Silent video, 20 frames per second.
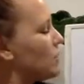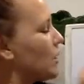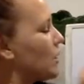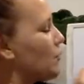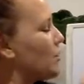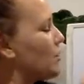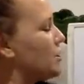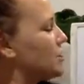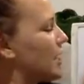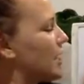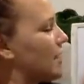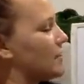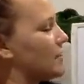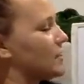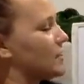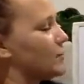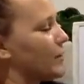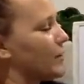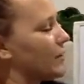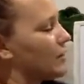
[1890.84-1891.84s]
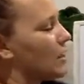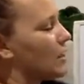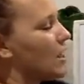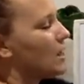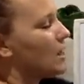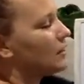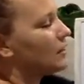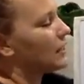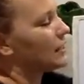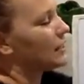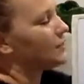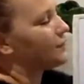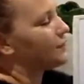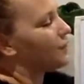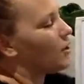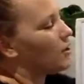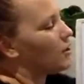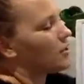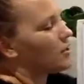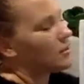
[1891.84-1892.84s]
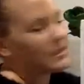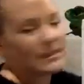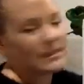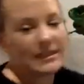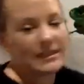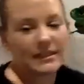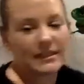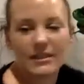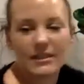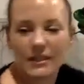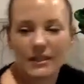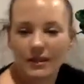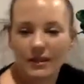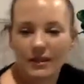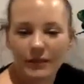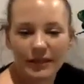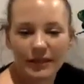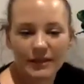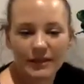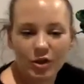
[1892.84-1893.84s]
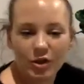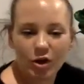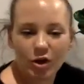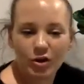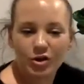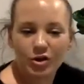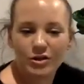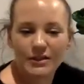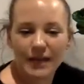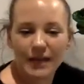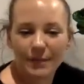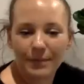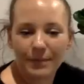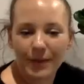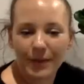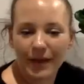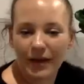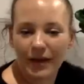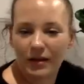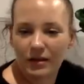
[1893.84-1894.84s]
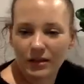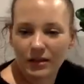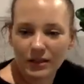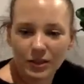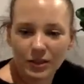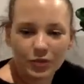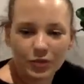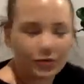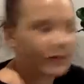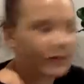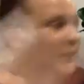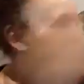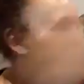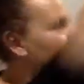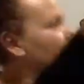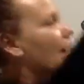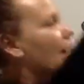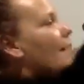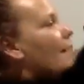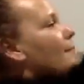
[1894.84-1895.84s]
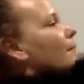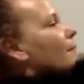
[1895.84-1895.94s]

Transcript: can we share this with. Let's follow the system. Let's not use that pen because it's really crap.